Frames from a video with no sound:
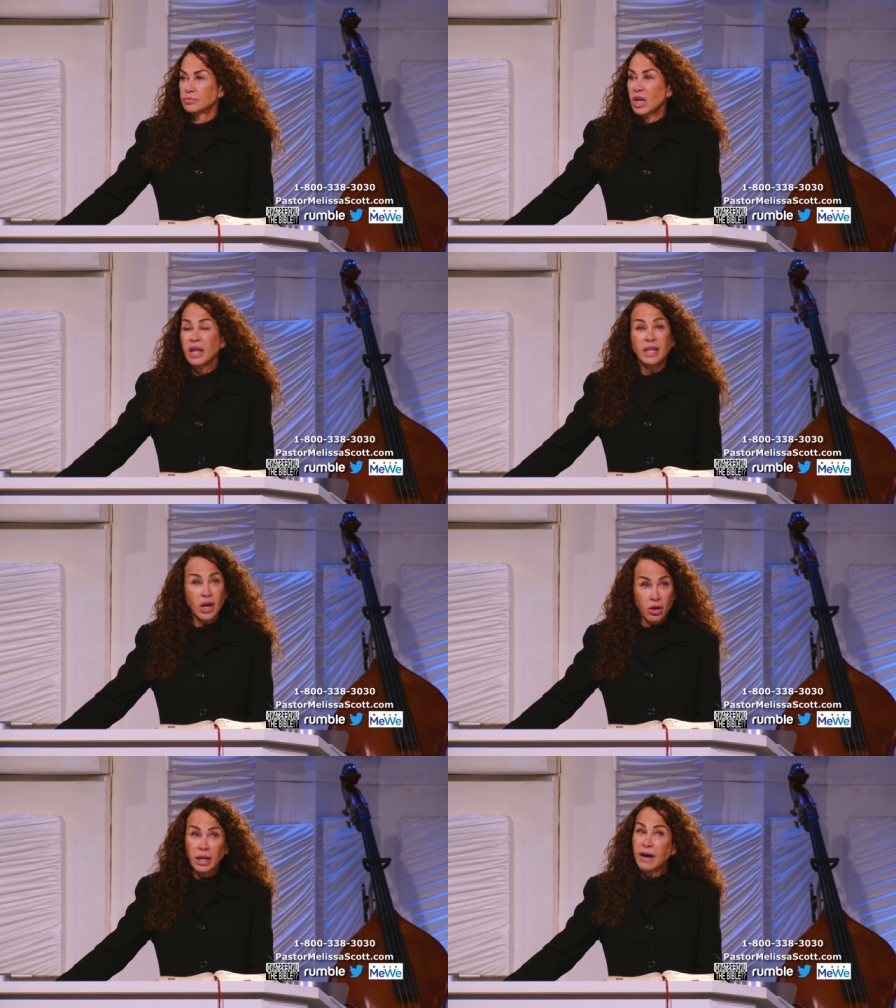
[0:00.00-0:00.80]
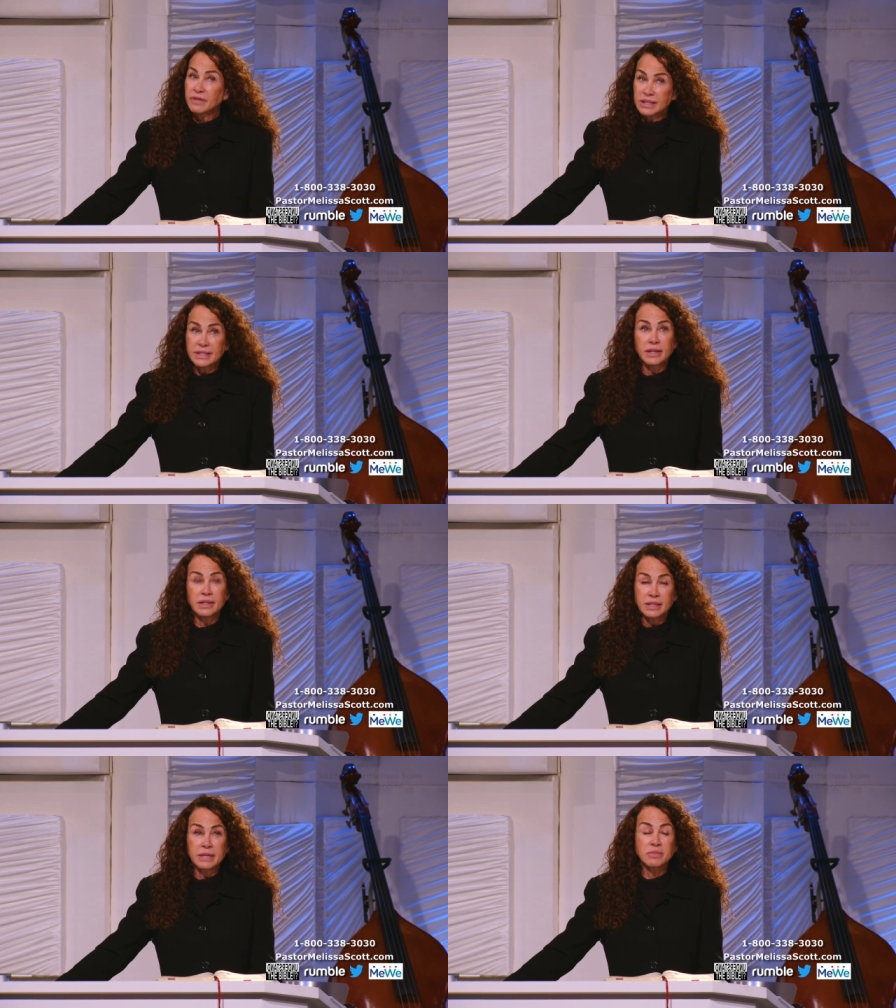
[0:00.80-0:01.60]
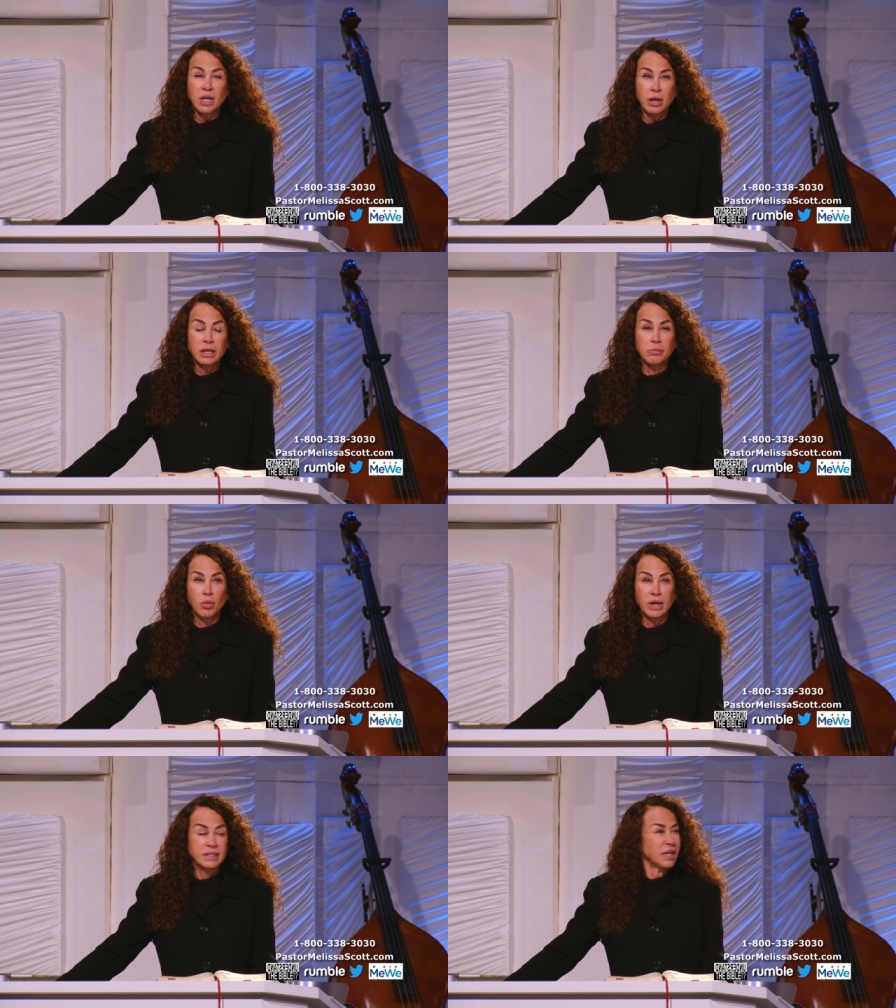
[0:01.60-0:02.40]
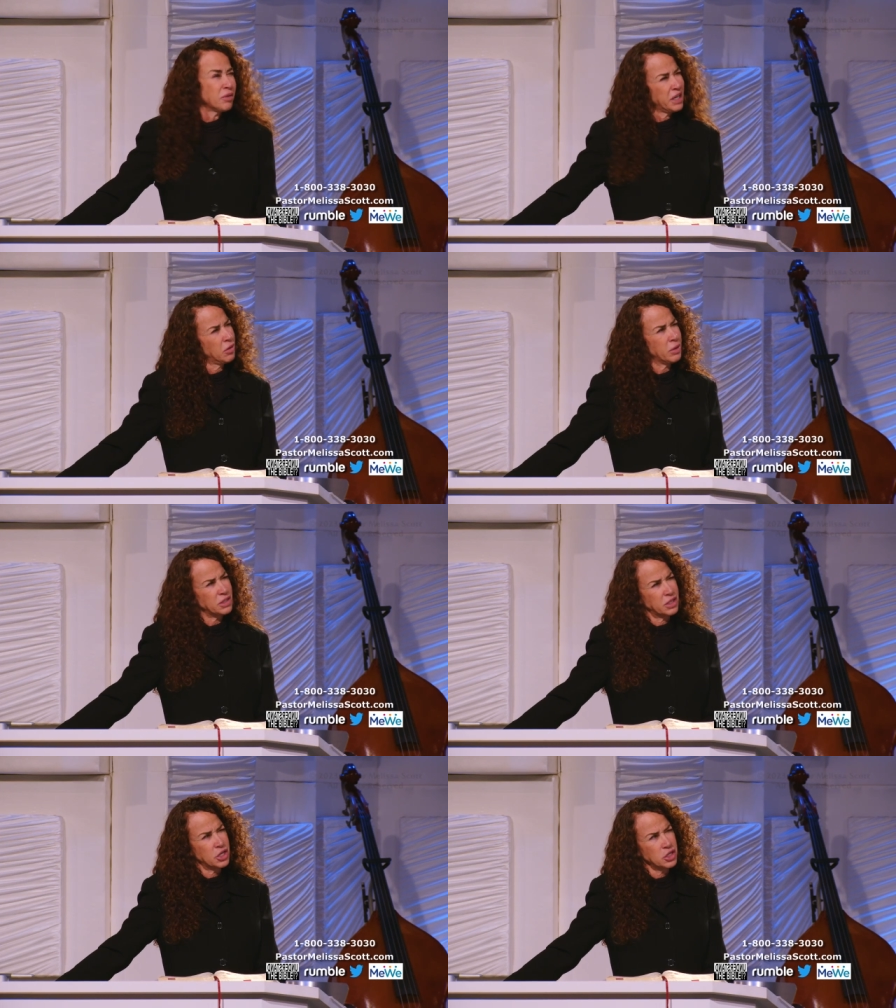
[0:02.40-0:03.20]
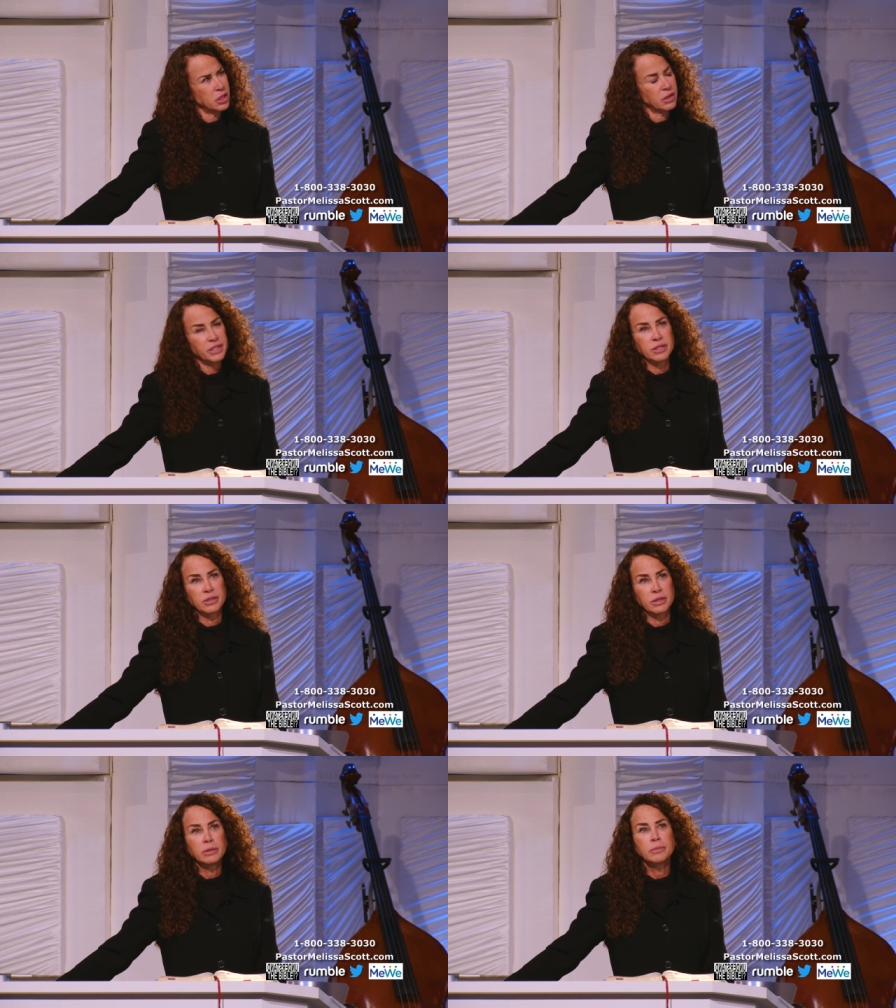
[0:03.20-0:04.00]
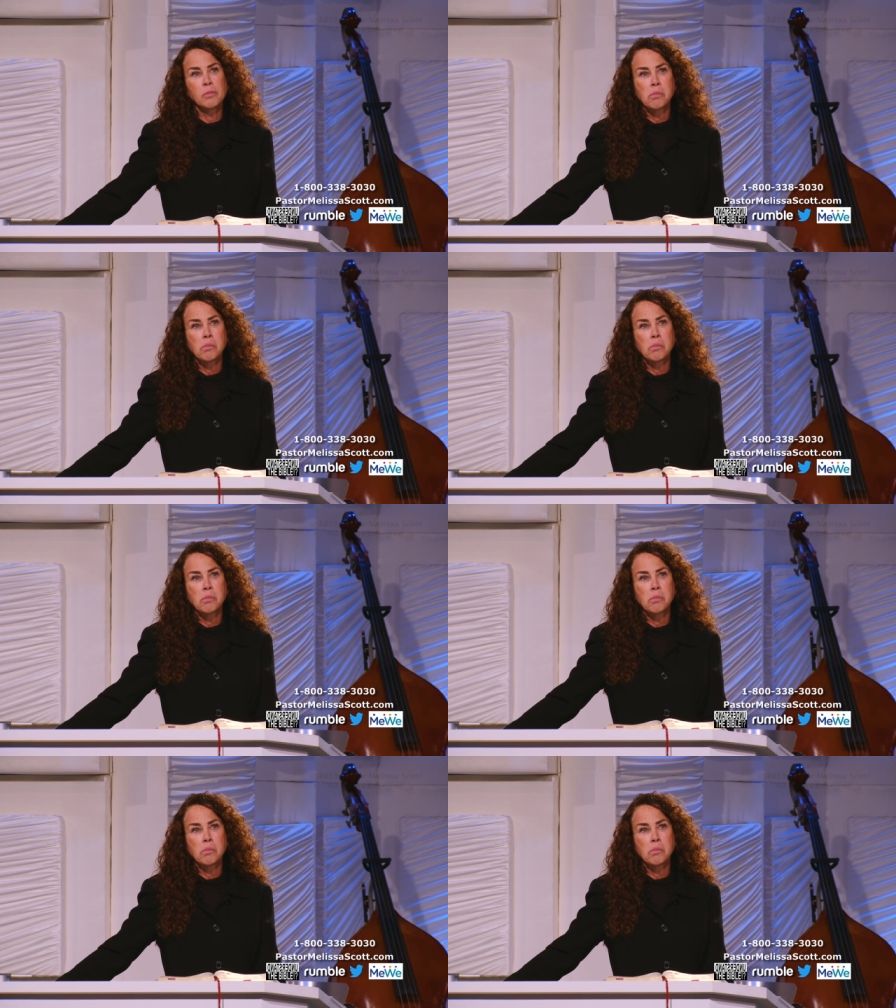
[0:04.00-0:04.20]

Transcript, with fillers: and they all have to say the same talking points. I don't care what station you listen to,